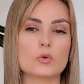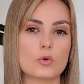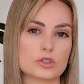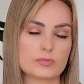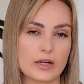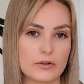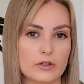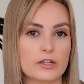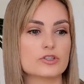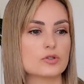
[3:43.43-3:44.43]
older brother
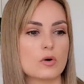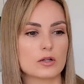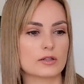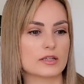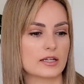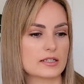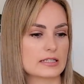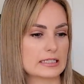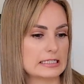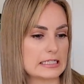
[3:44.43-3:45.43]
and do all the things
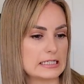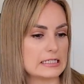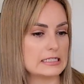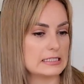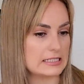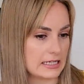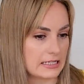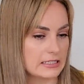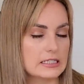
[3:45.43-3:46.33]
that he did.